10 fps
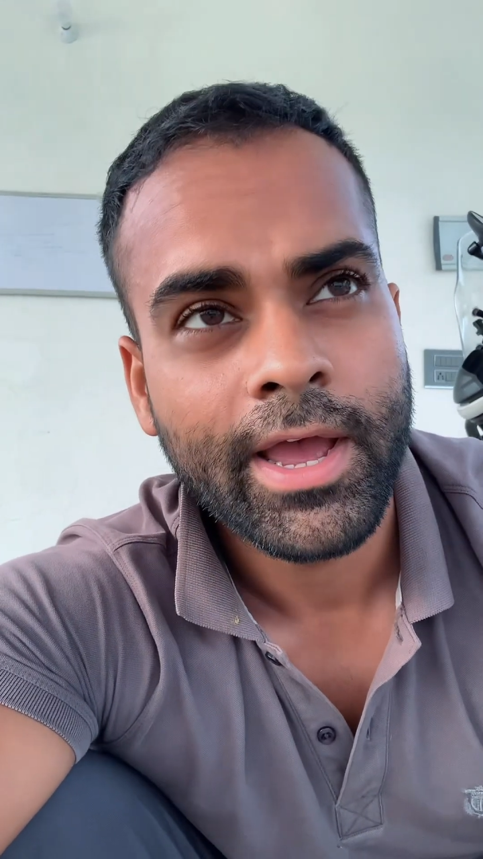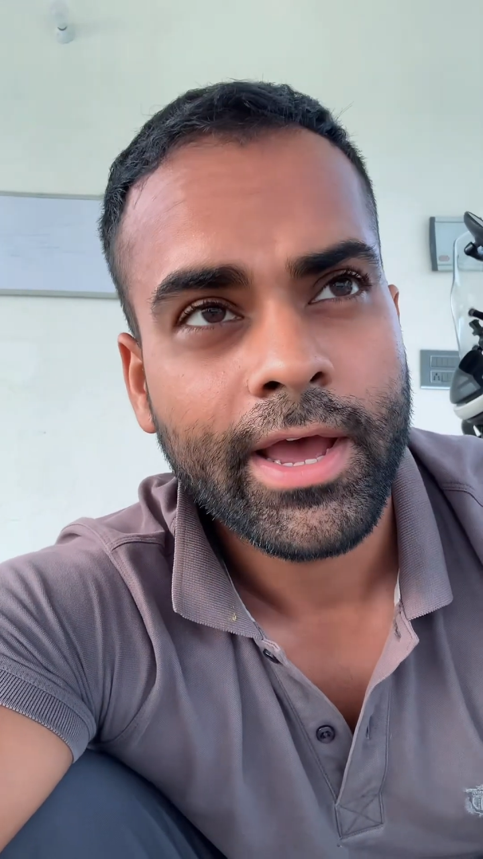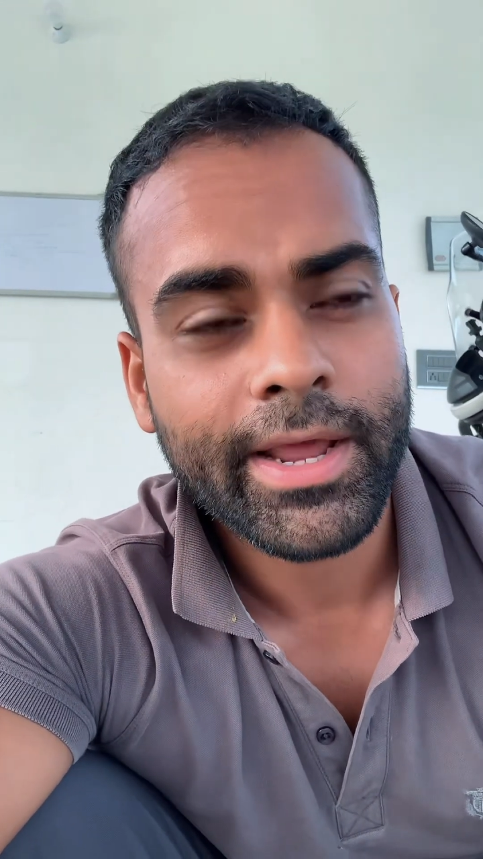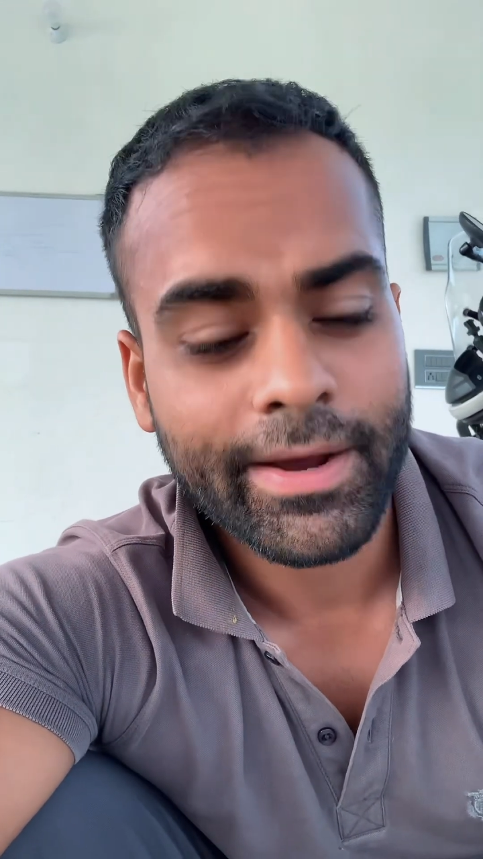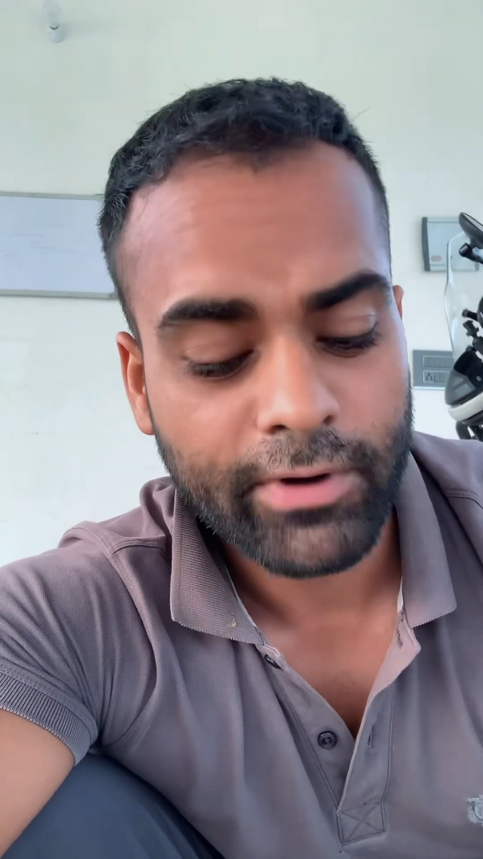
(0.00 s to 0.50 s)

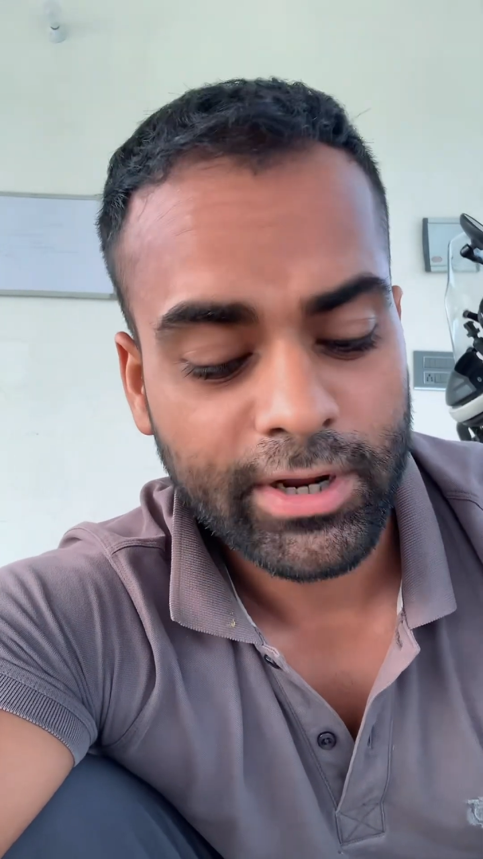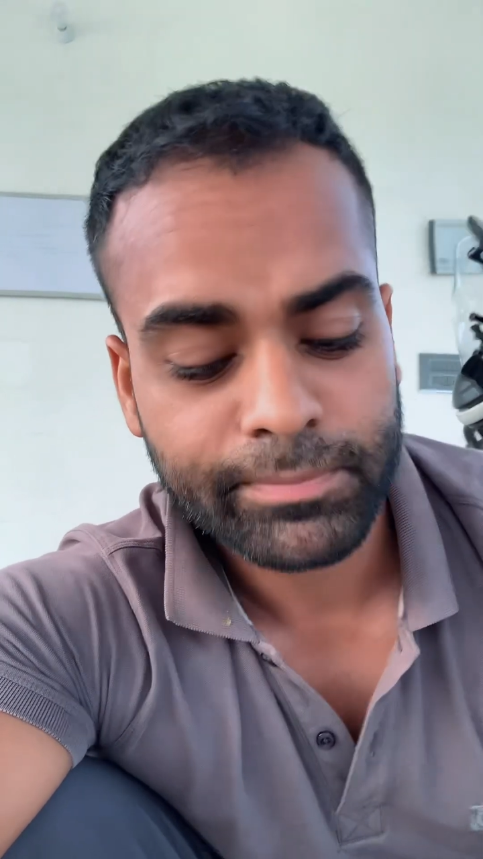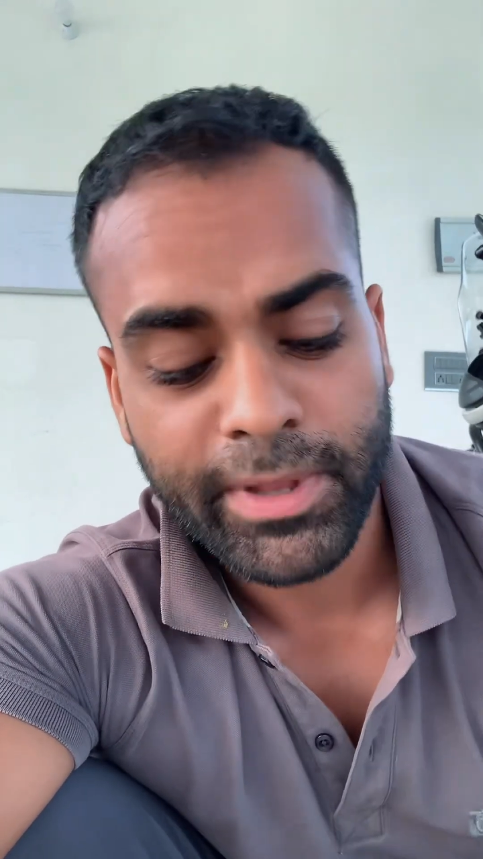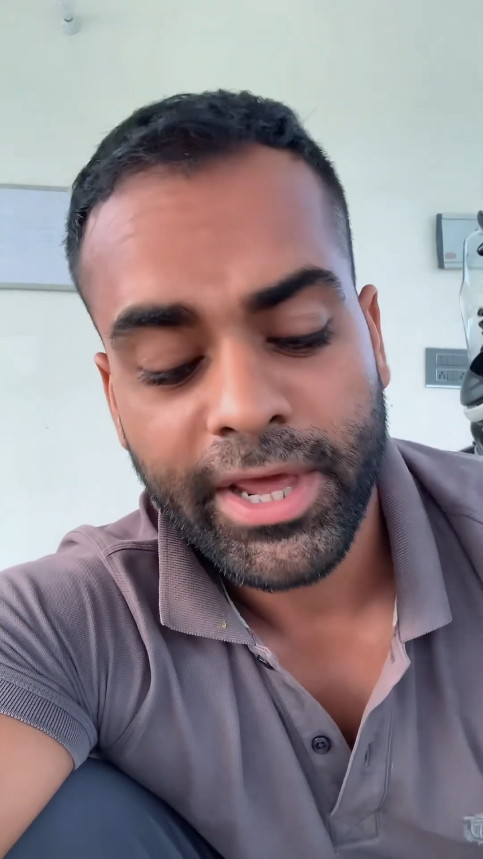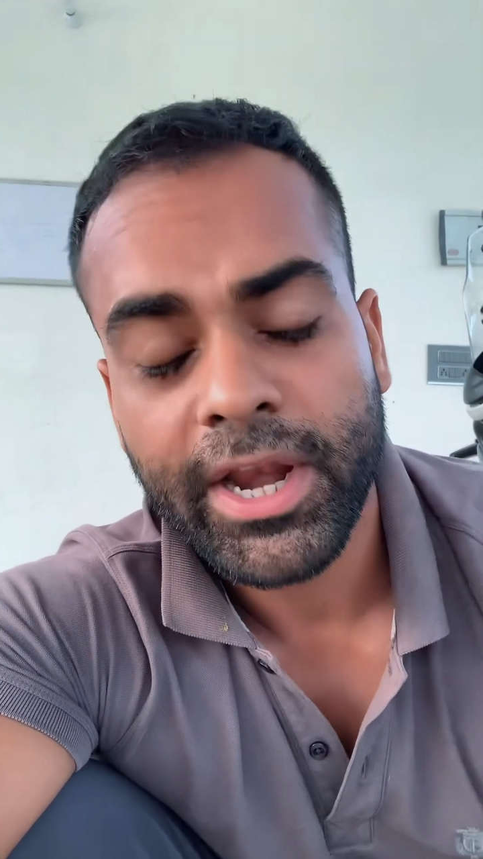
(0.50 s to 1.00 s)
And I would
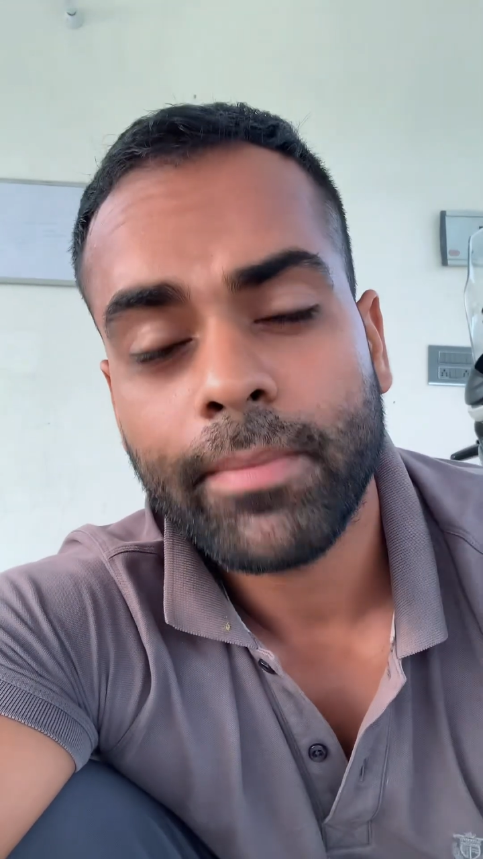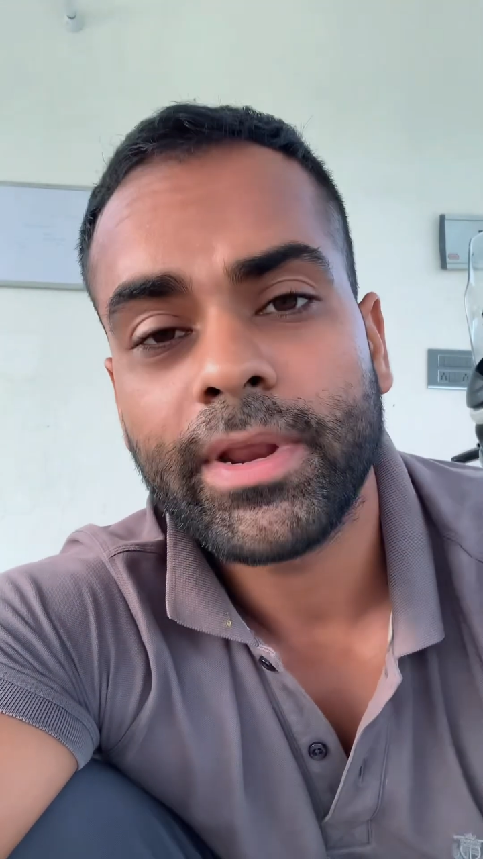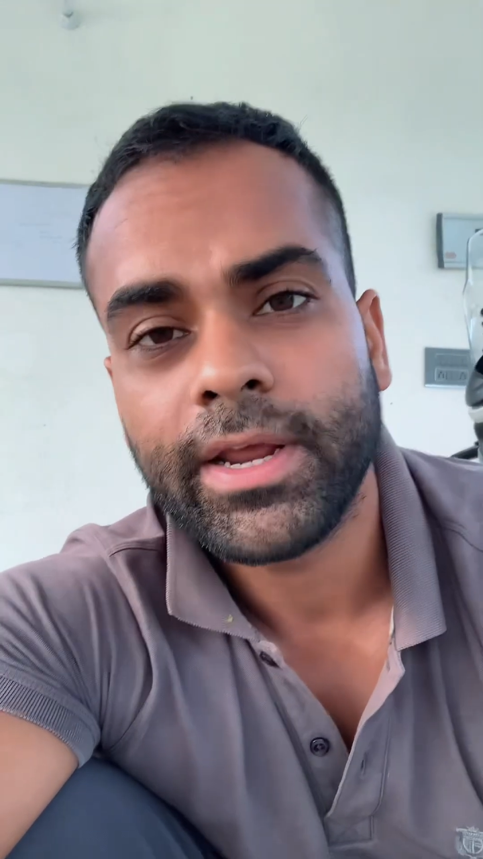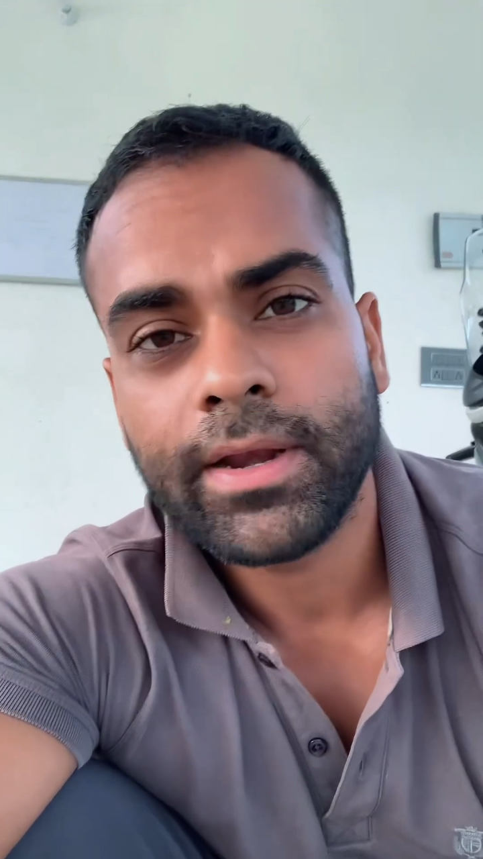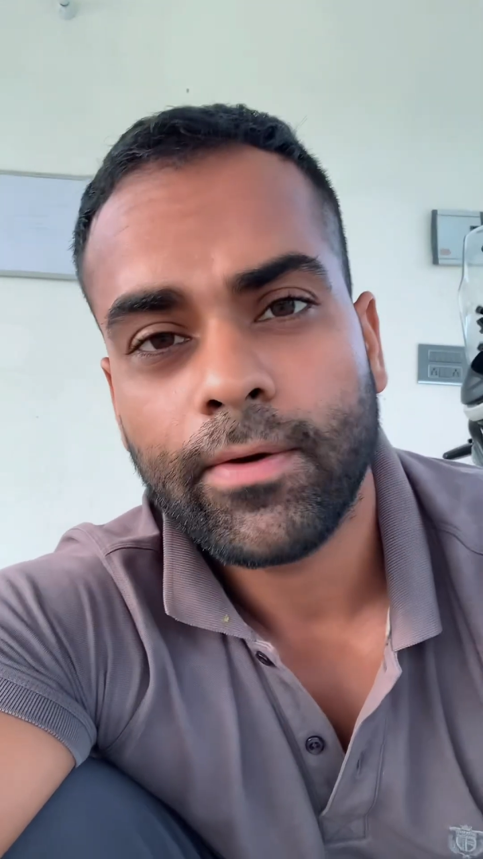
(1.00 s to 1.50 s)
explain in a minute